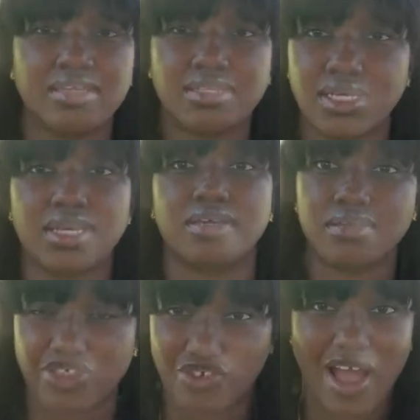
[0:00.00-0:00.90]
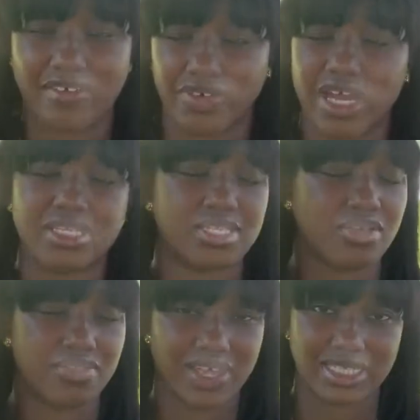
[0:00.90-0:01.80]
to thrive, right?
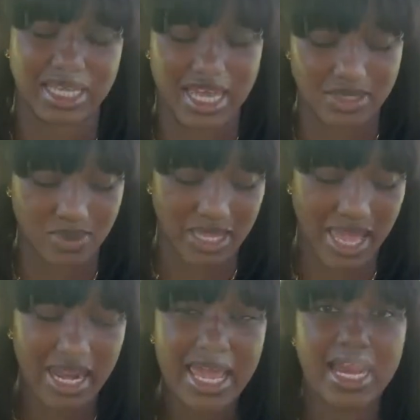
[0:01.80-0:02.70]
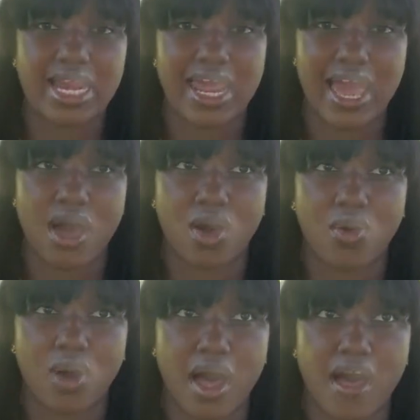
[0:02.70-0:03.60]
So that's the case with that.
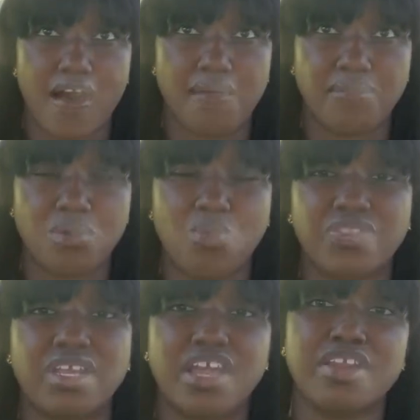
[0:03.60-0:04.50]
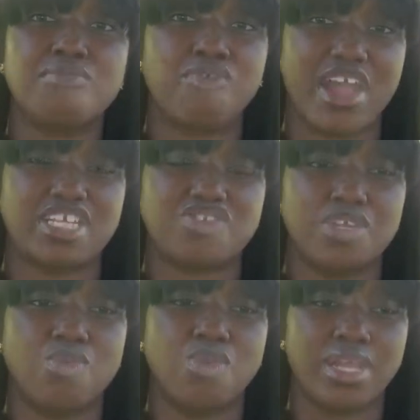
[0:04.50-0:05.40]
Now, with the Dun &
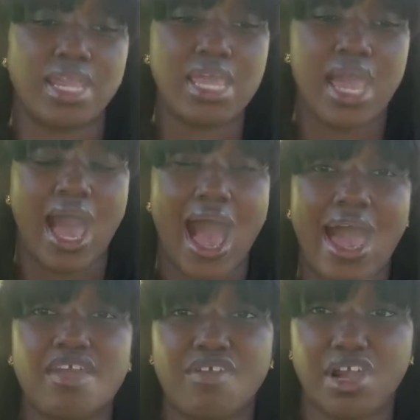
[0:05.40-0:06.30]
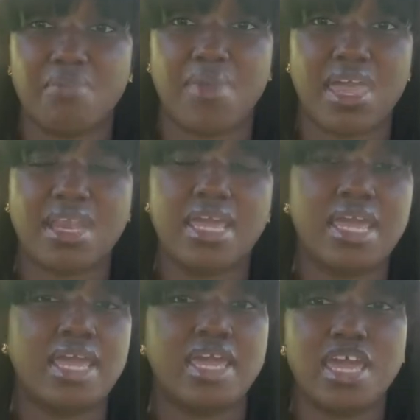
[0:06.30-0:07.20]
Bradstreet, what I recommend,
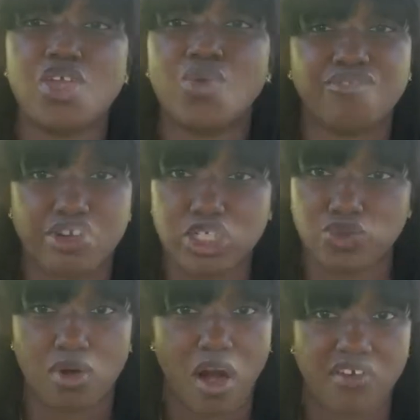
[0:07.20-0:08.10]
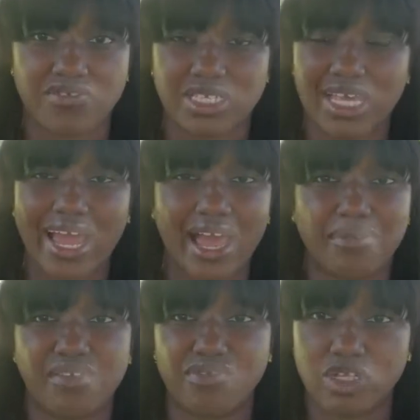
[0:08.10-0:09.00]
get you a virtual office. I
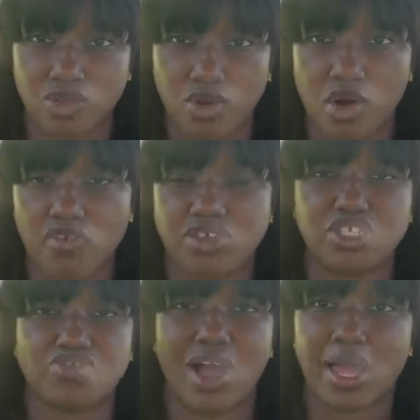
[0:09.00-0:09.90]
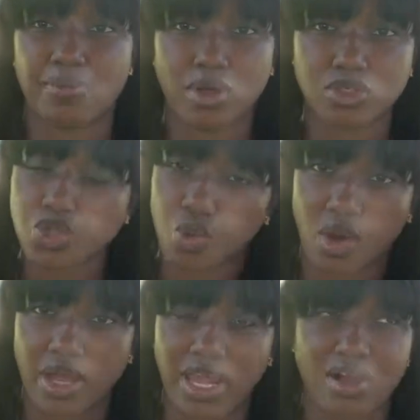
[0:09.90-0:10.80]
got my virtual office through Postal
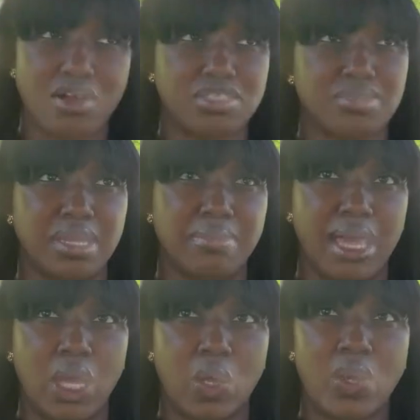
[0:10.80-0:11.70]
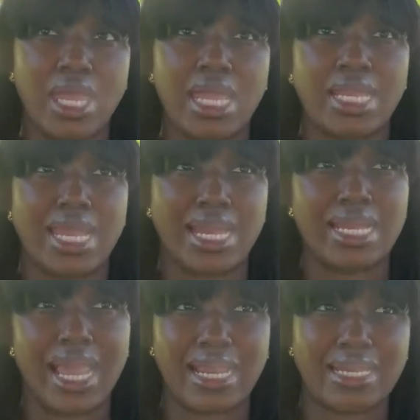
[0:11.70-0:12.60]
One. It cost me about
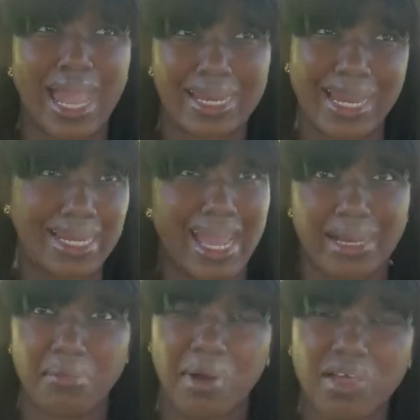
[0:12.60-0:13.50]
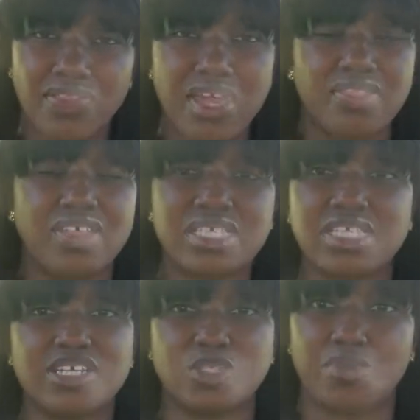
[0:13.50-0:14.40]
$9.99 a month.
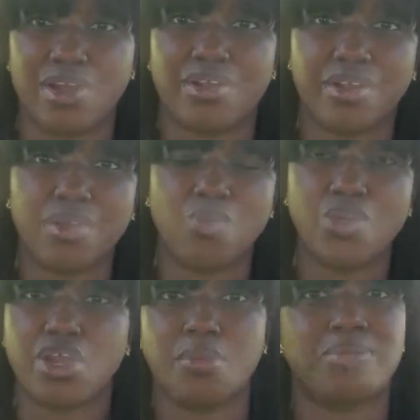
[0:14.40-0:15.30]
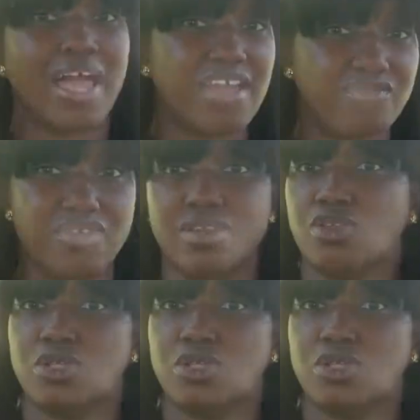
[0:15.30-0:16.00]
This looks better when you're applying for those